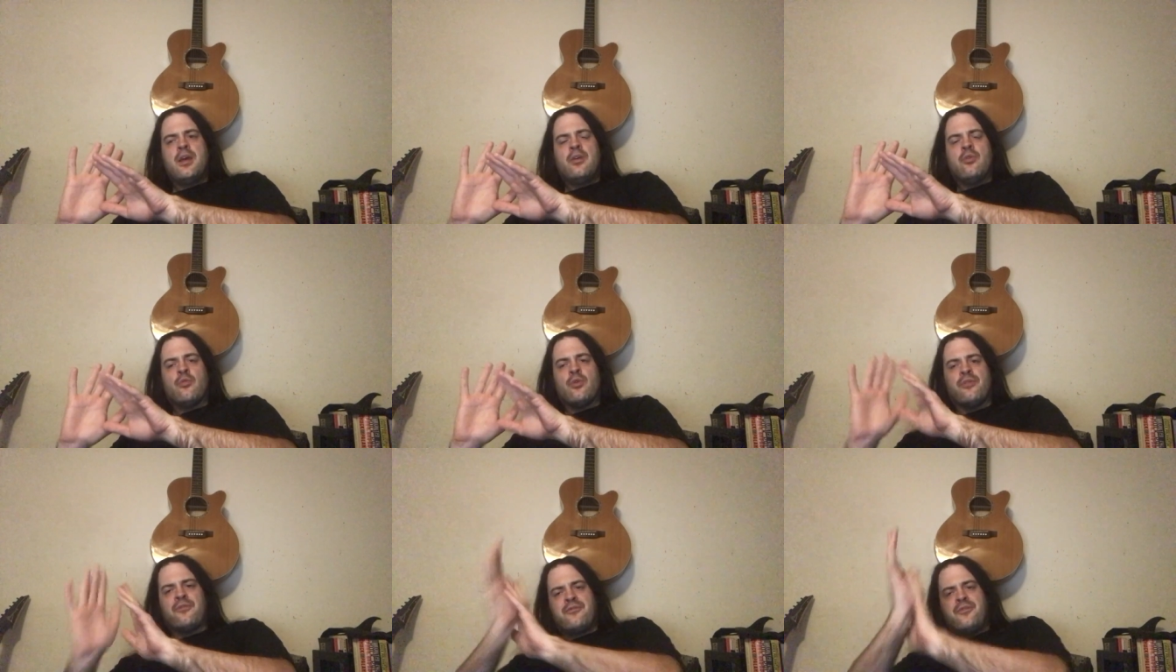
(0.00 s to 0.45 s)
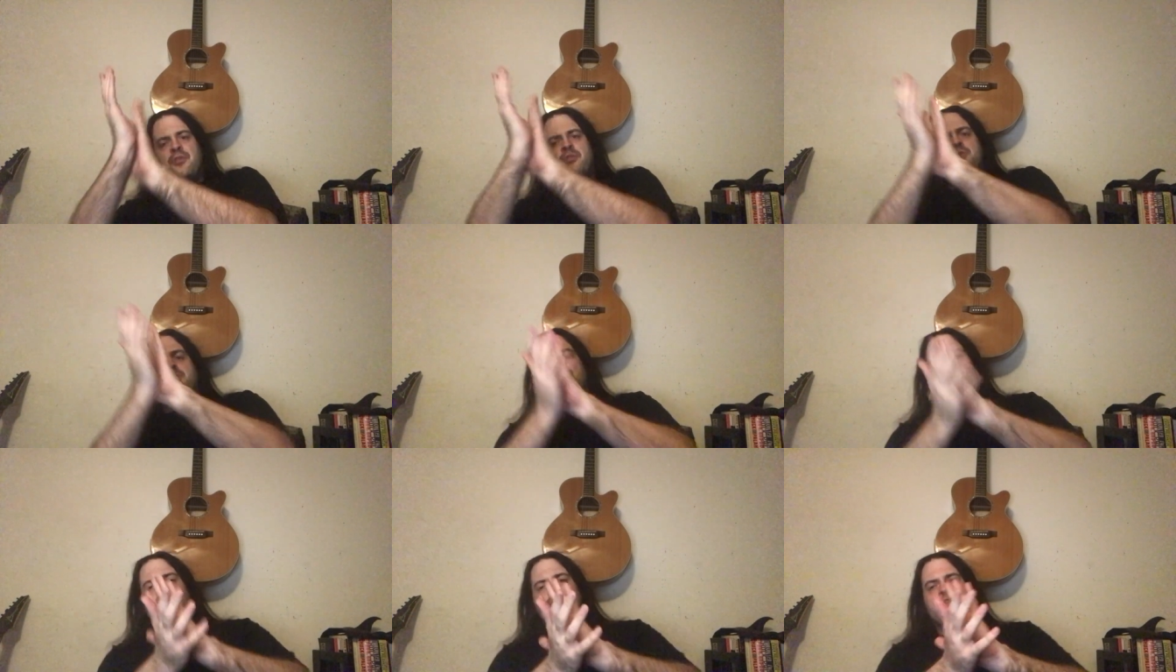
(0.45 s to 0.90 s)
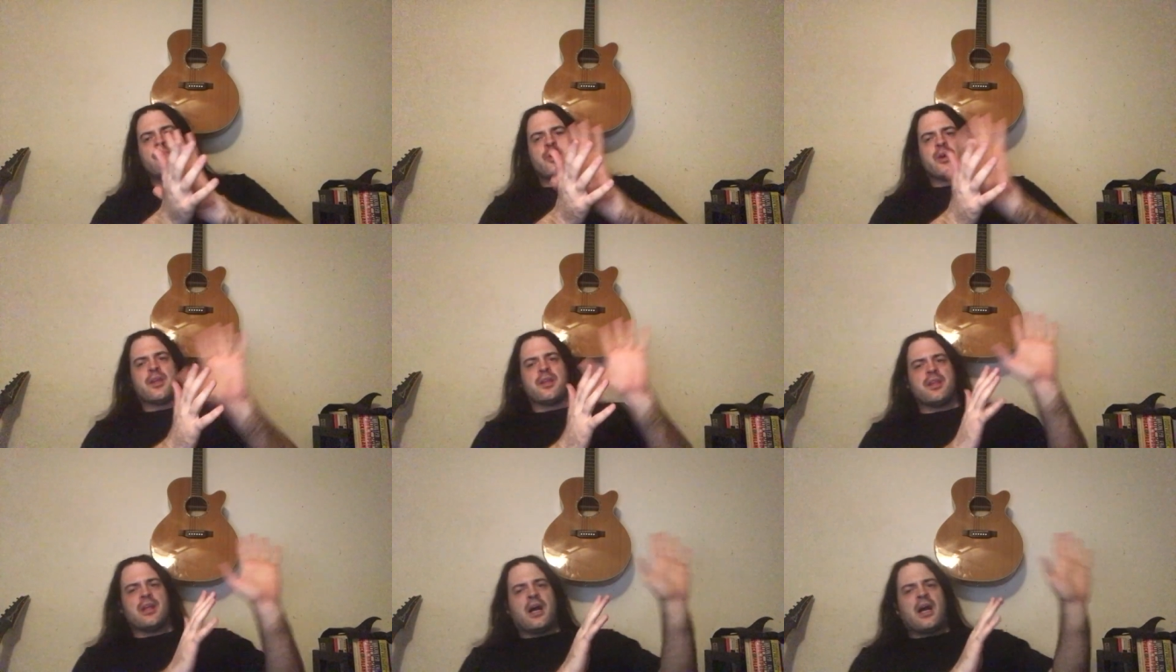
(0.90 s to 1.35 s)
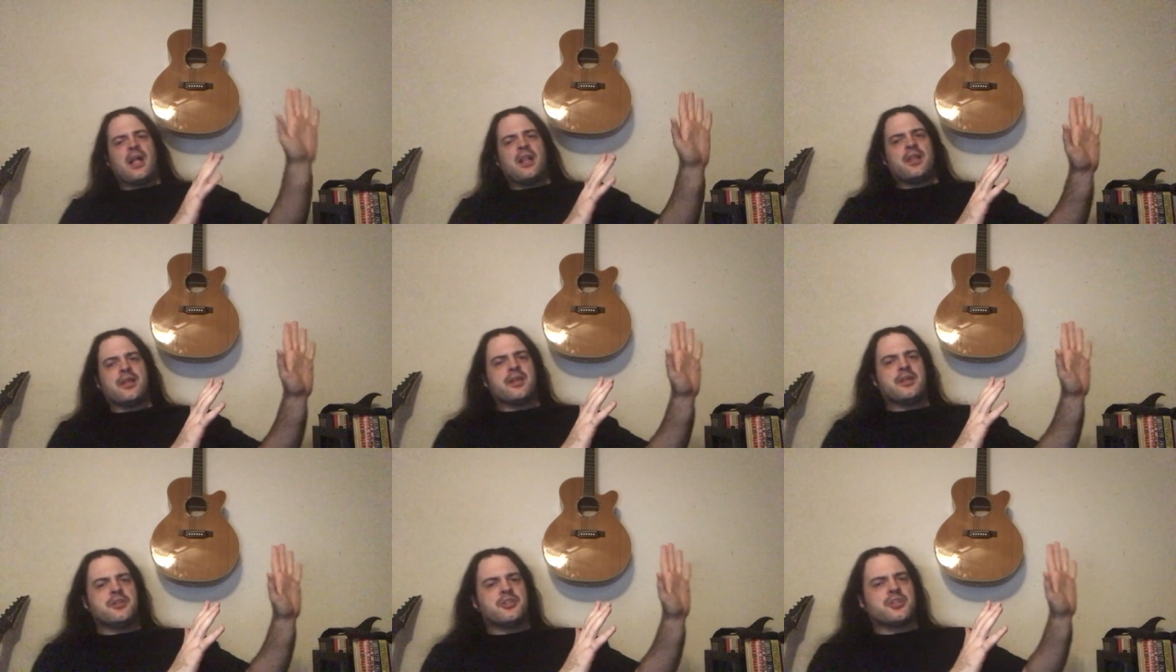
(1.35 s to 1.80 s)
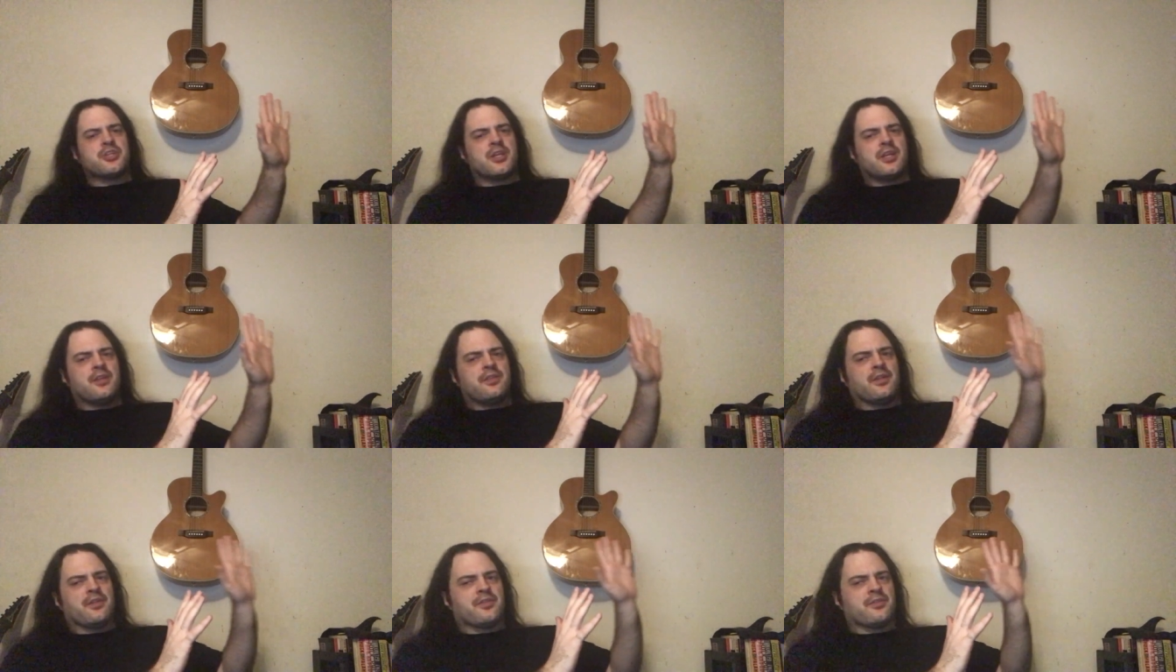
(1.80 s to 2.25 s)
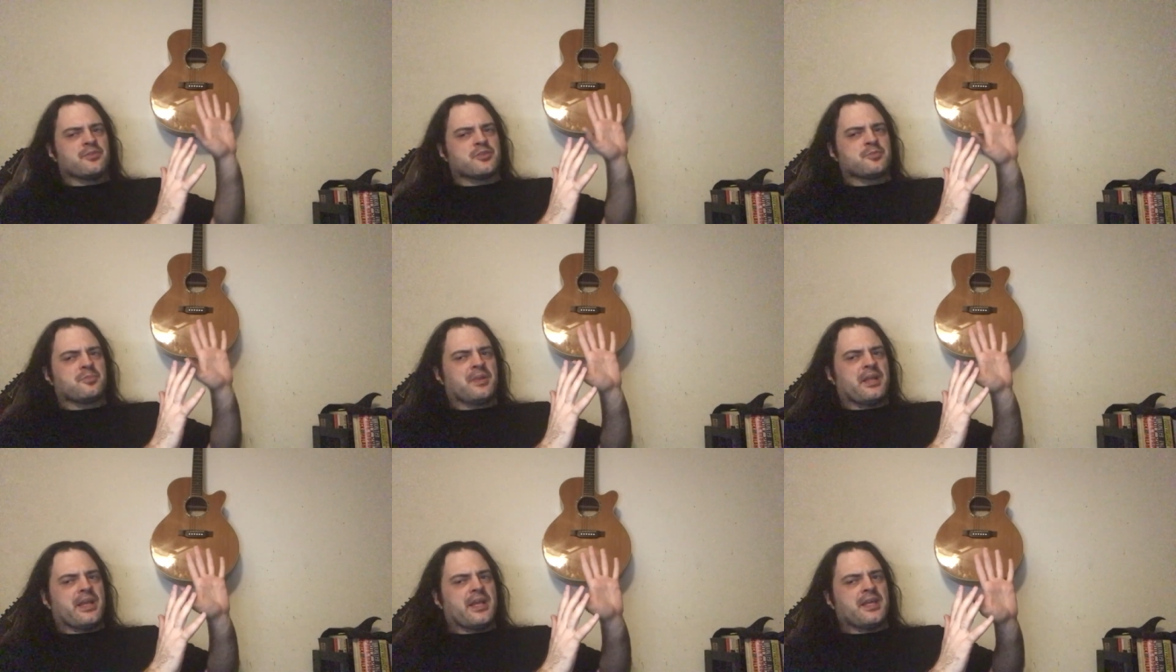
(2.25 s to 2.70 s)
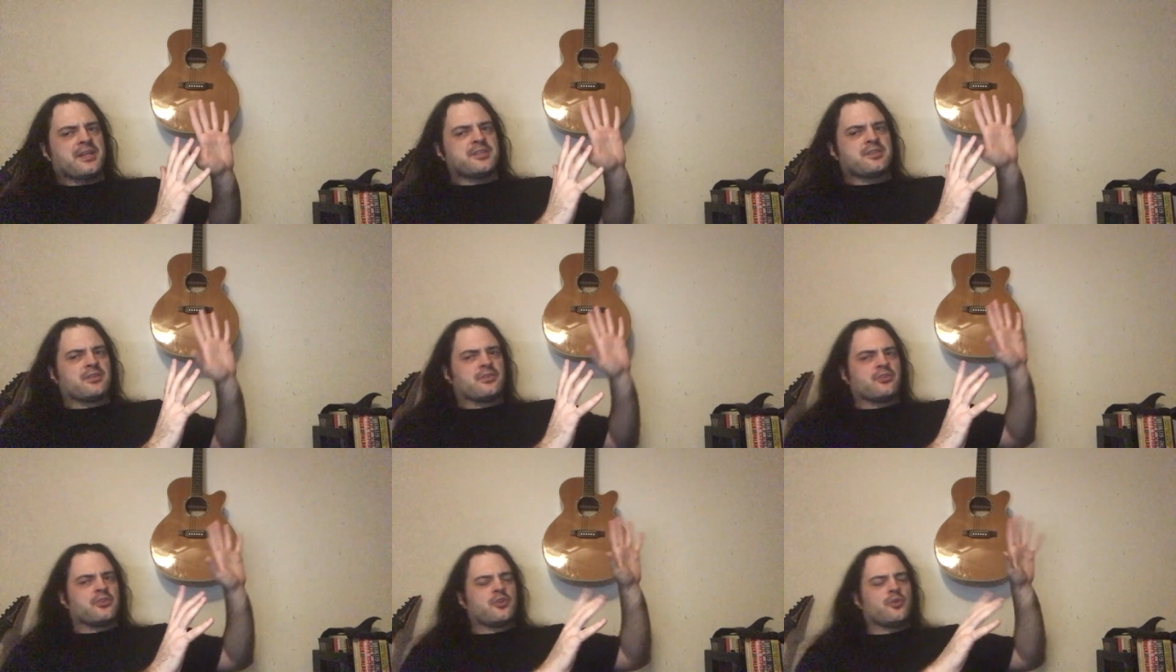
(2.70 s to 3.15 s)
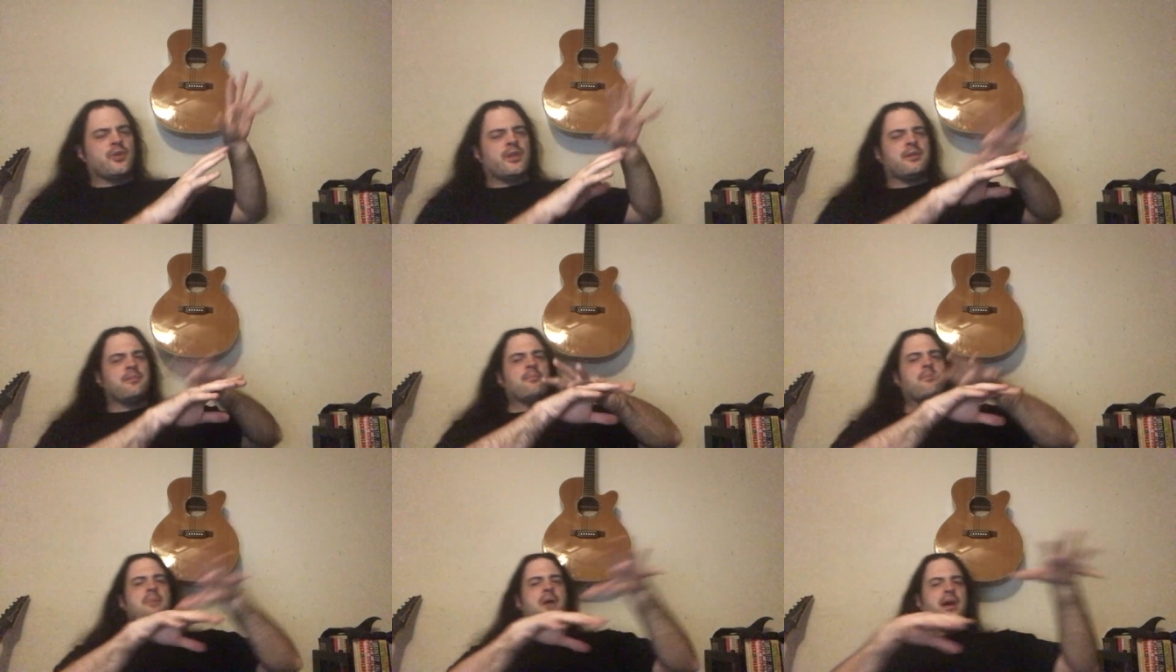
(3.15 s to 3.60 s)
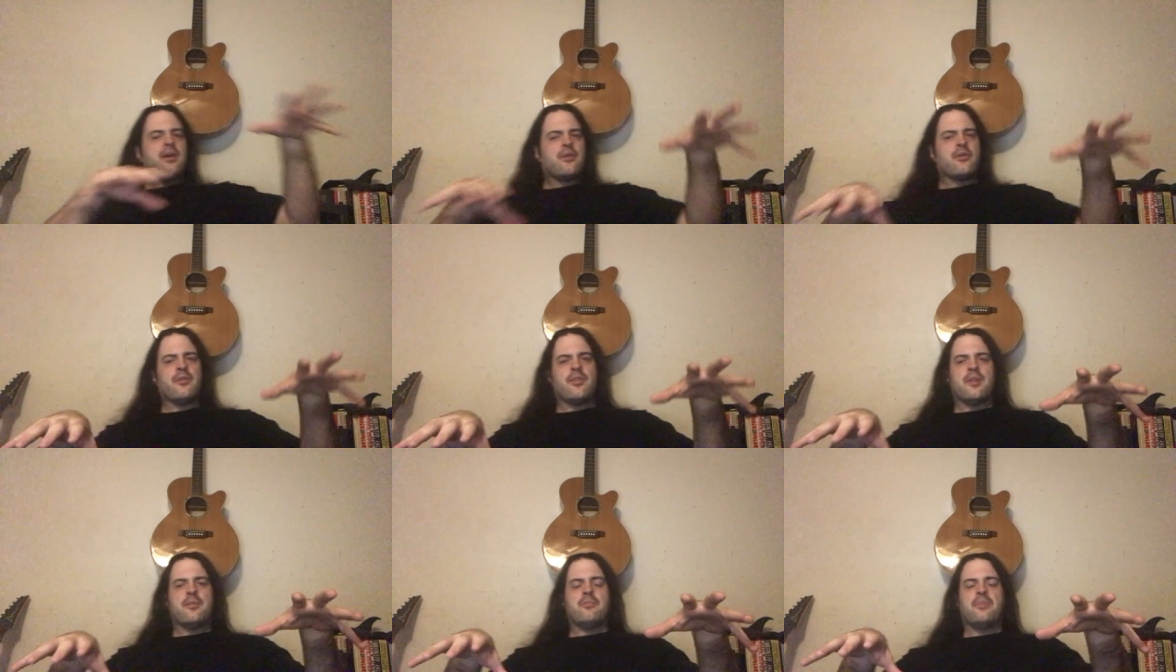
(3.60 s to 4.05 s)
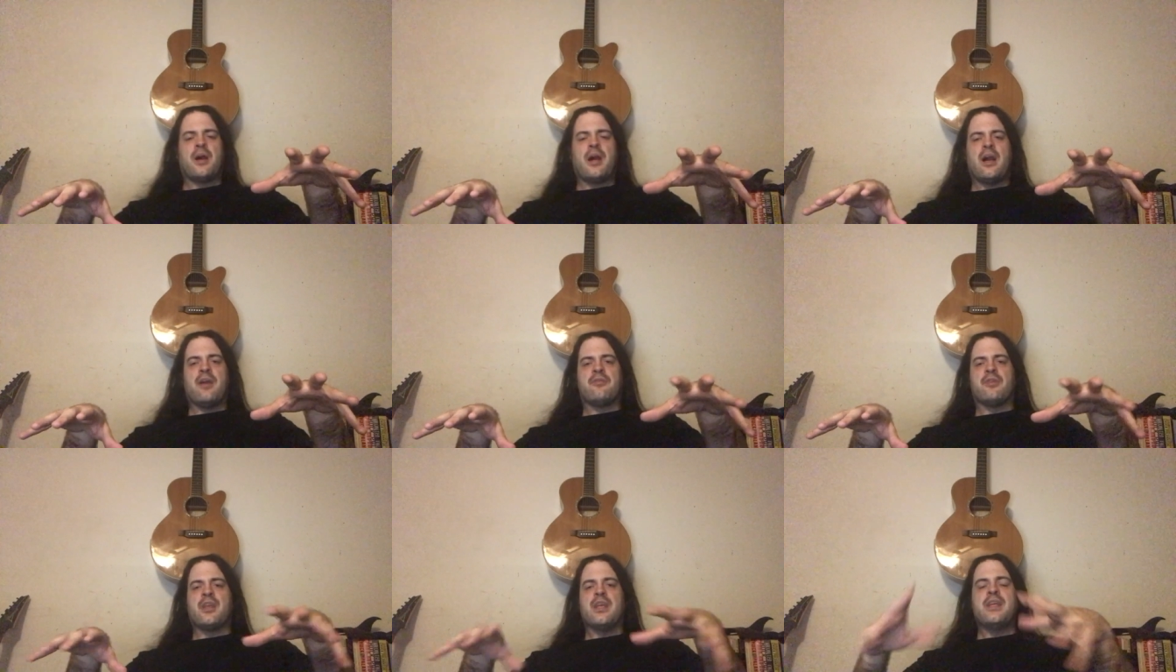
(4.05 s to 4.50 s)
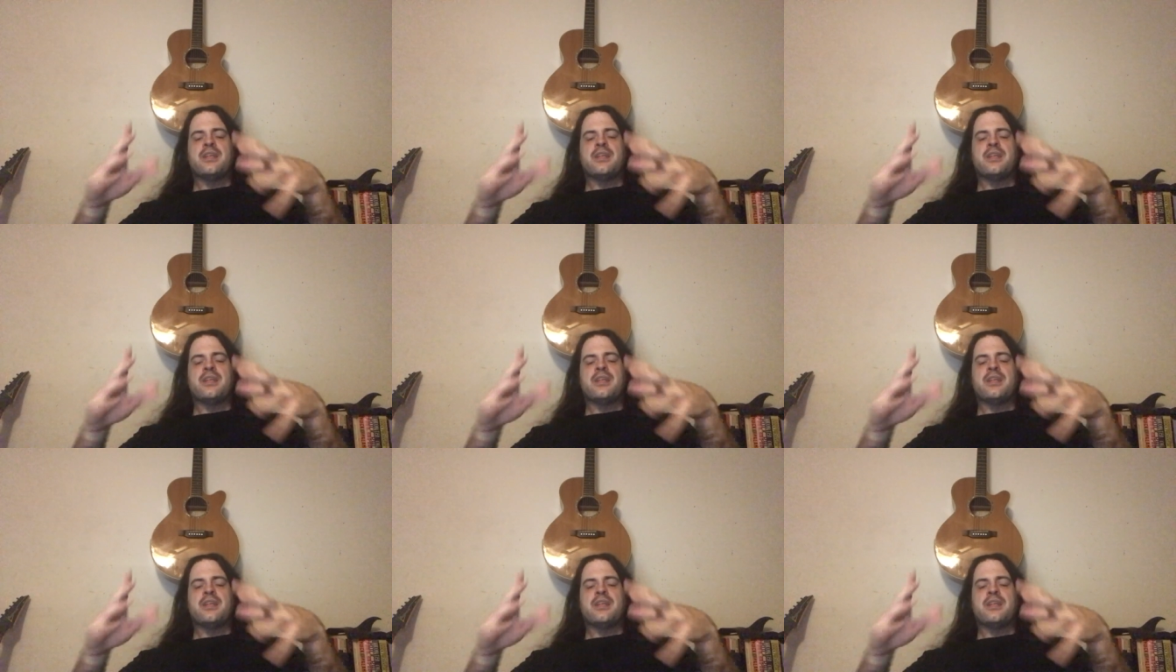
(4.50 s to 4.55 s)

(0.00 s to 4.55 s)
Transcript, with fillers: refusing to acknowledge that there's blacks that are doing better than poverty.